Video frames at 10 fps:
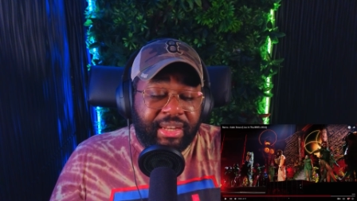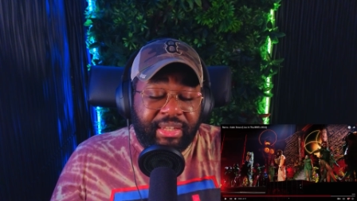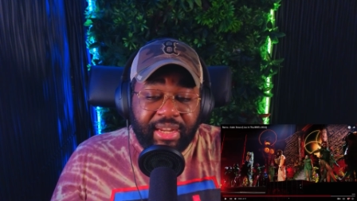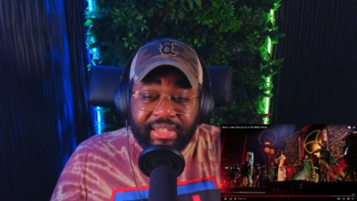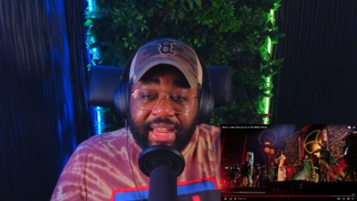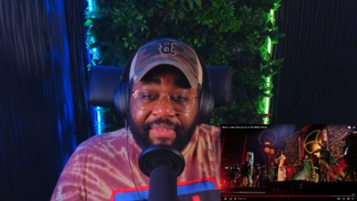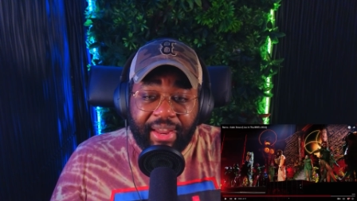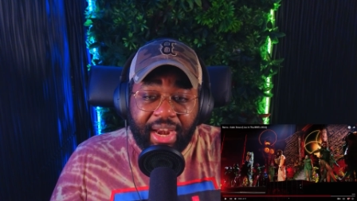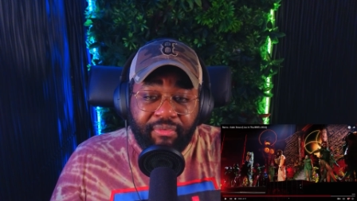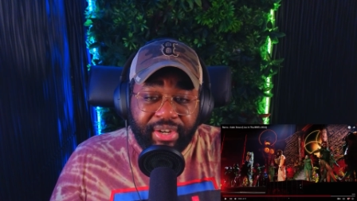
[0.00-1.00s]
doesn't have that
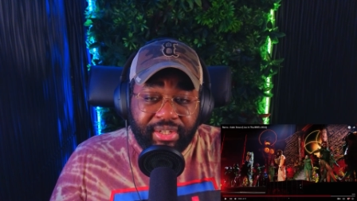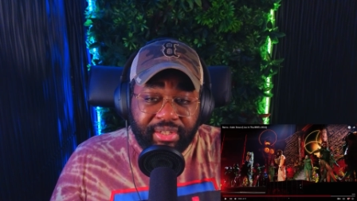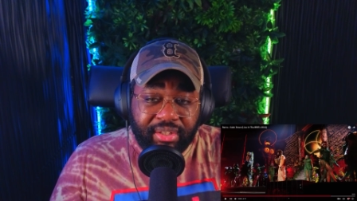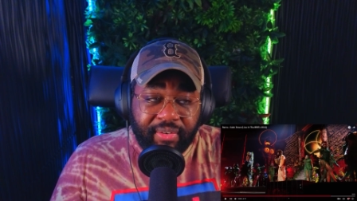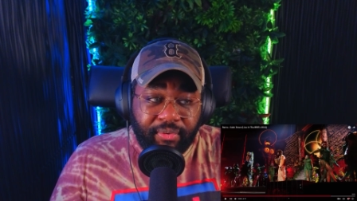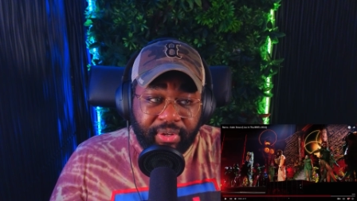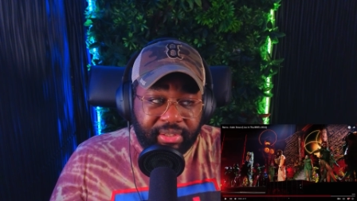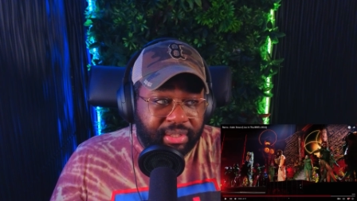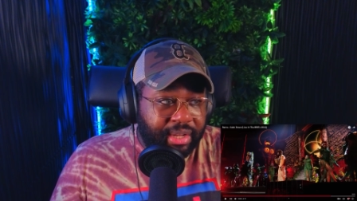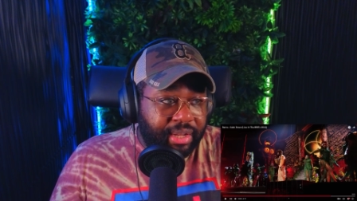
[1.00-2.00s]
kind of richness to their
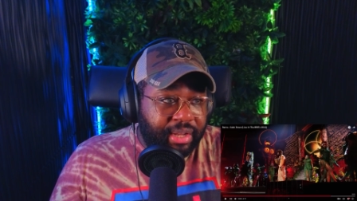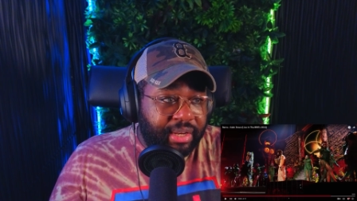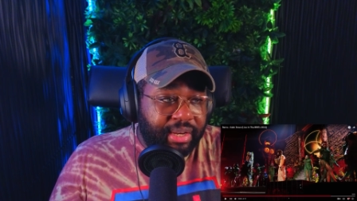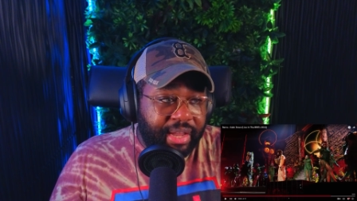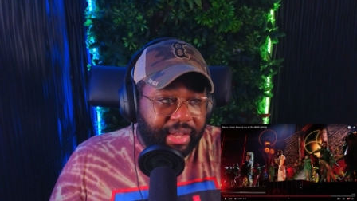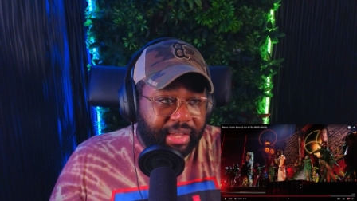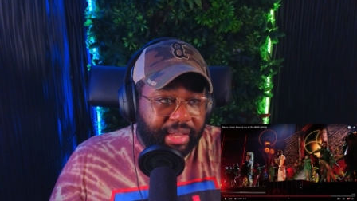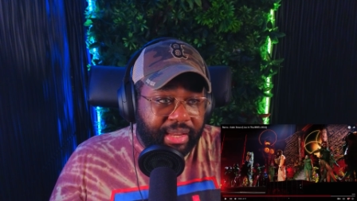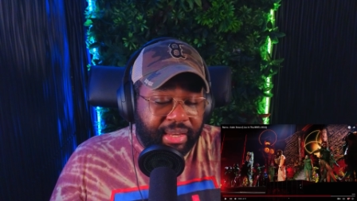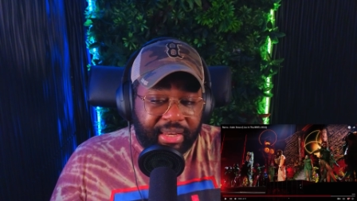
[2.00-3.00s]
voice like
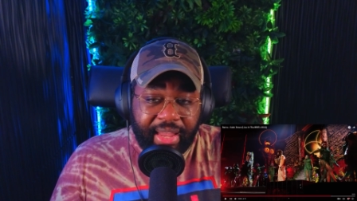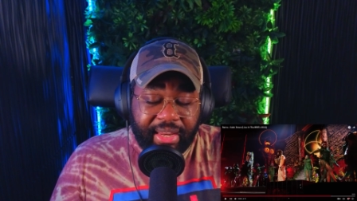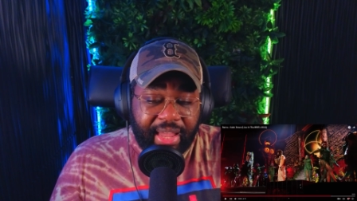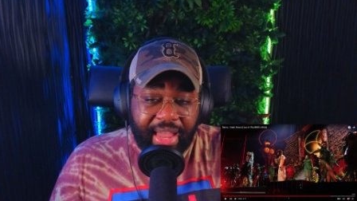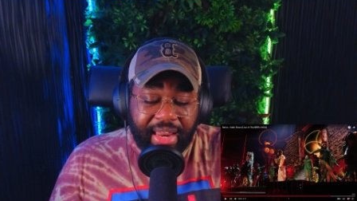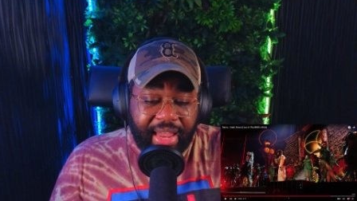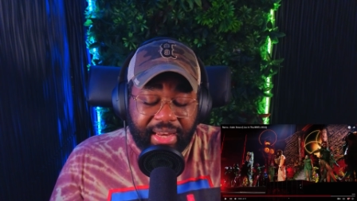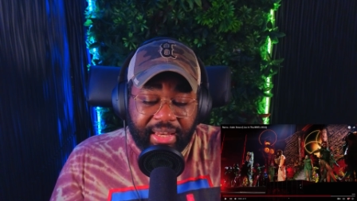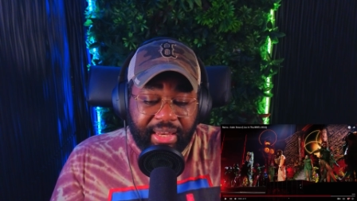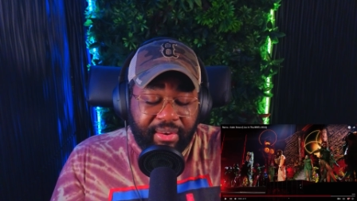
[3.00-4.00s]
eh, like eh, like
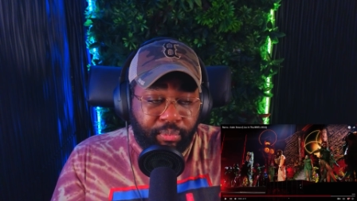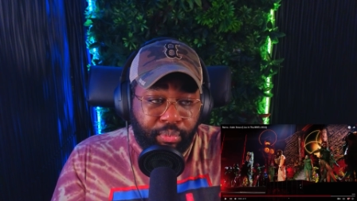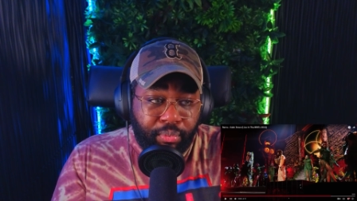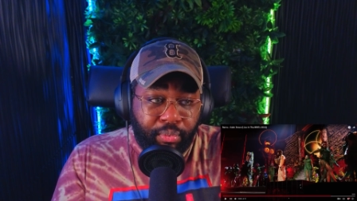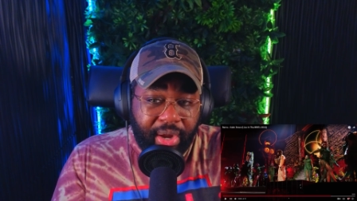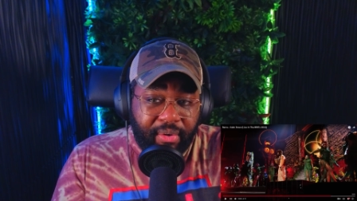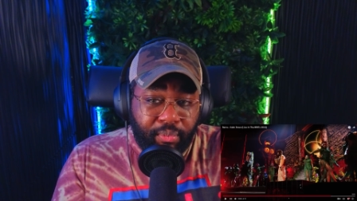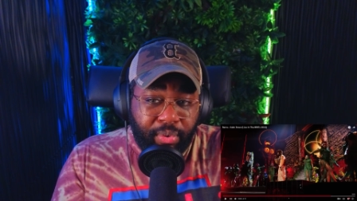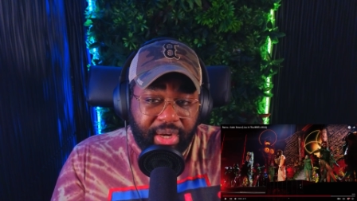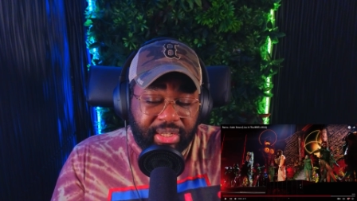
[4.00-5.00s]
what
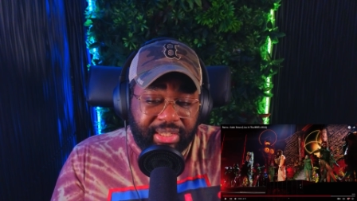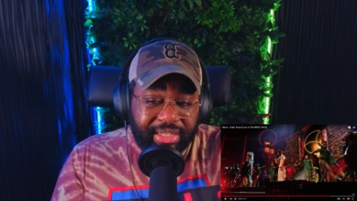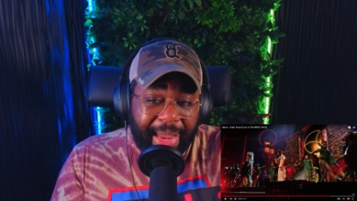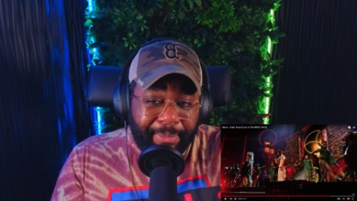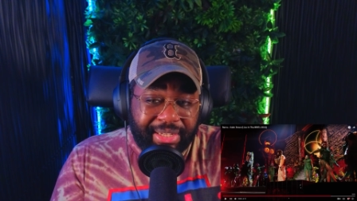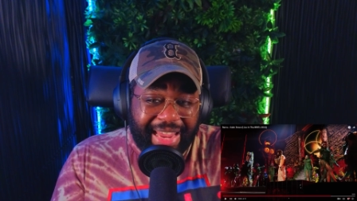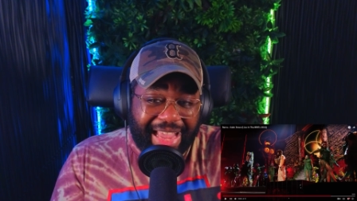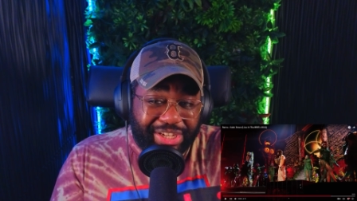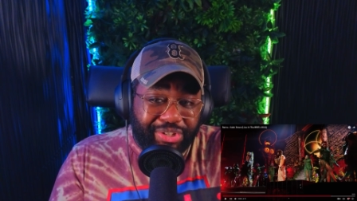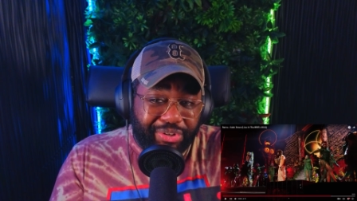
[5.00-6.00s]
what the type of
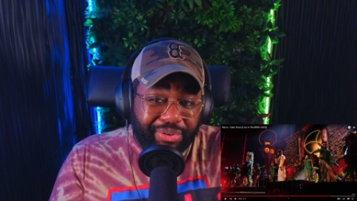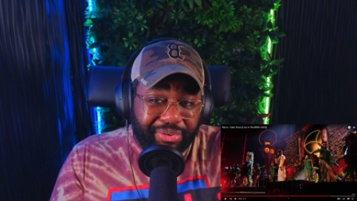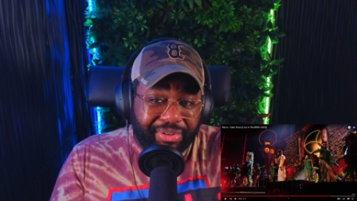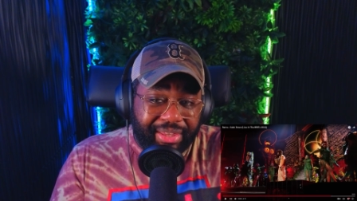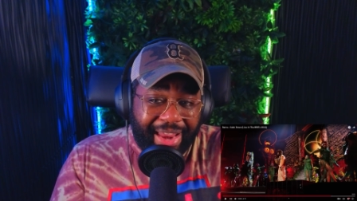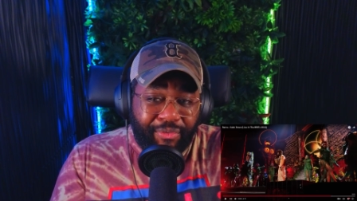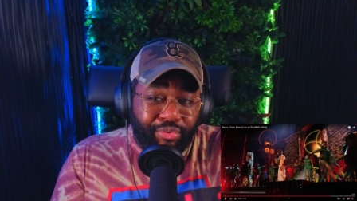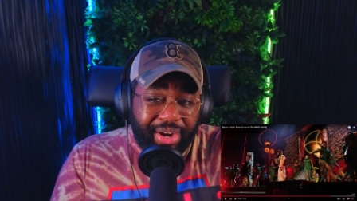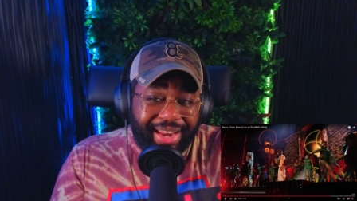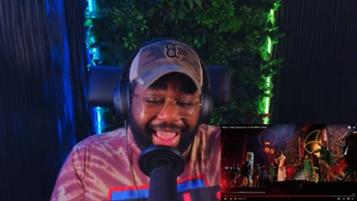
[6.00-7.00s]
texture that
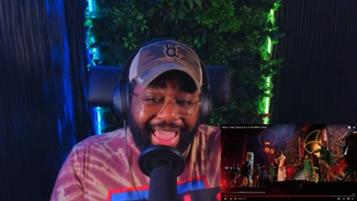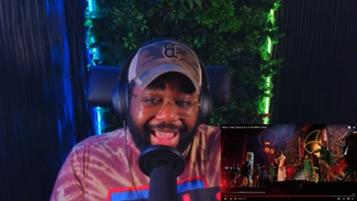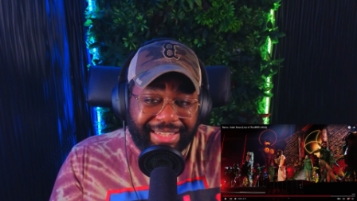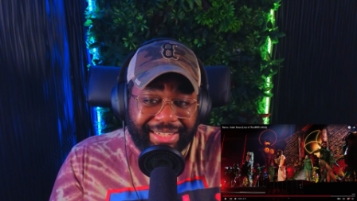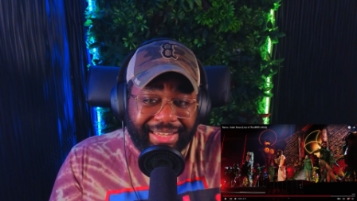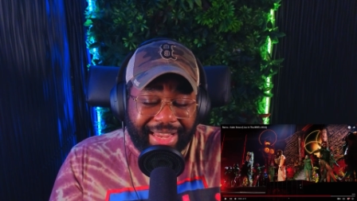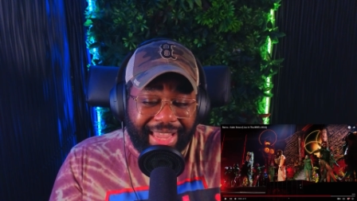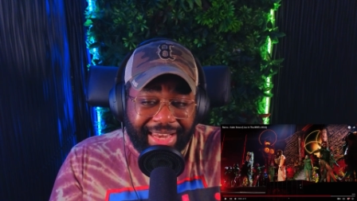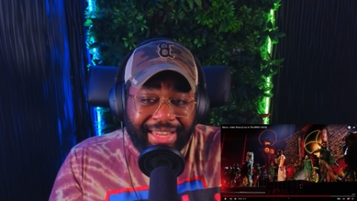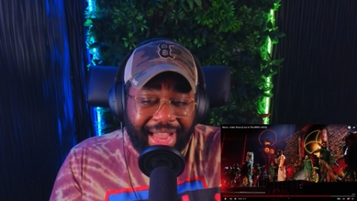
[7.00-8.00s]
run adds to like
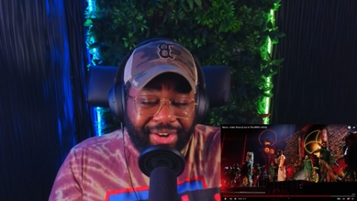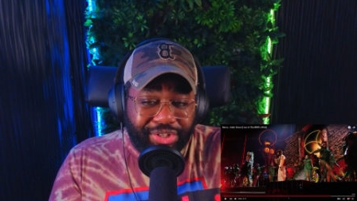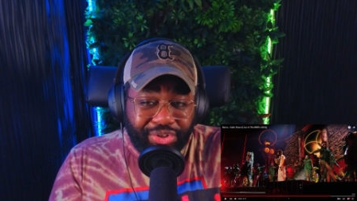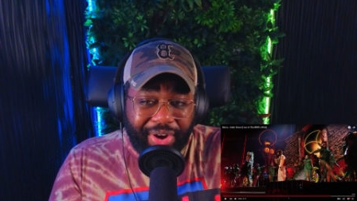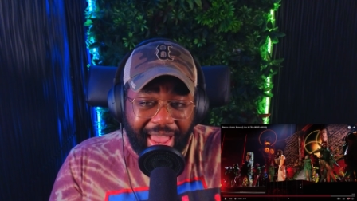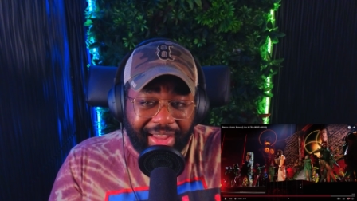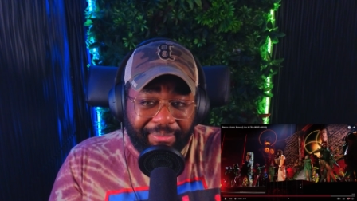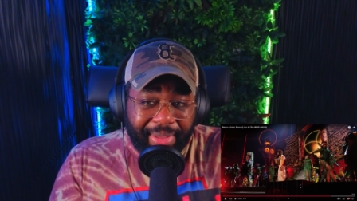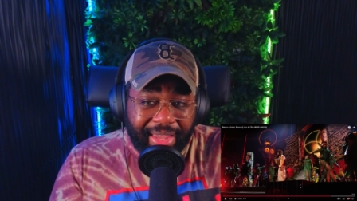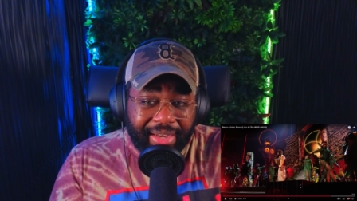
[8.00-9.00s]
any kind of track
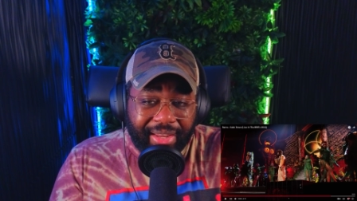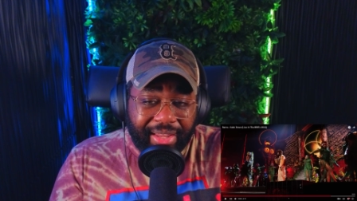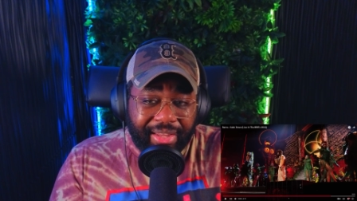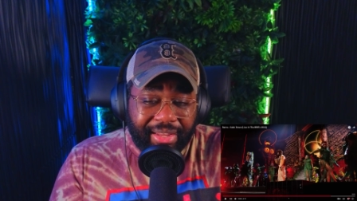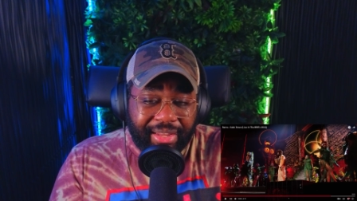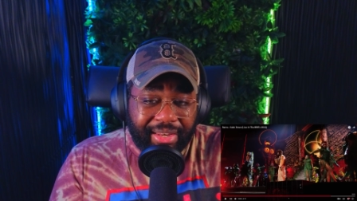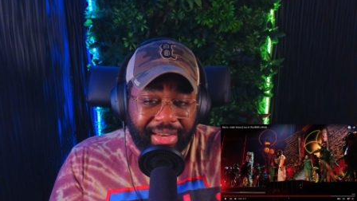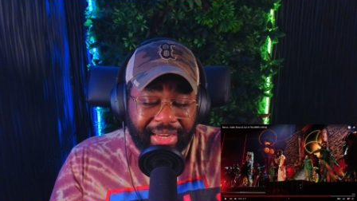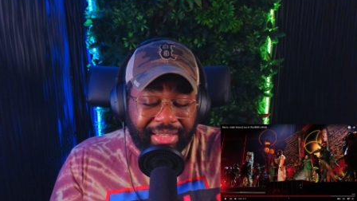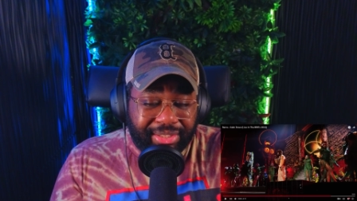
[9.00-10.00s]
man
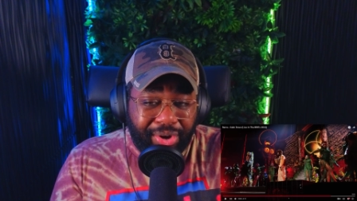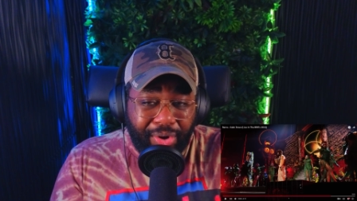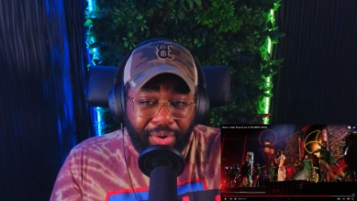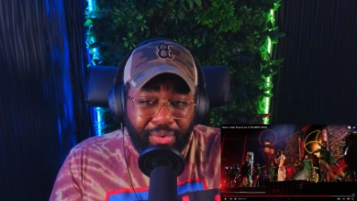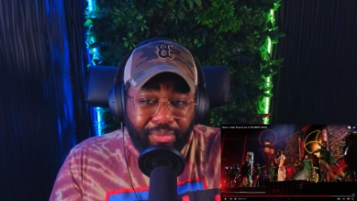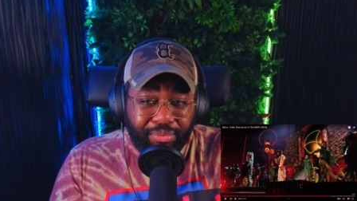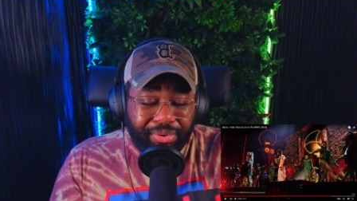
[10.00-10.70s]
like the tone